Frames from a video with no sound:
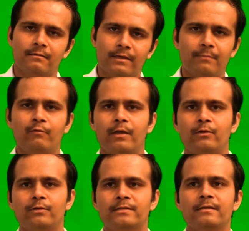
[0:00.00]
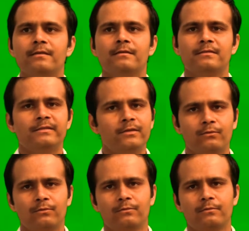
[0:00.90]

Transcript: m value is 0.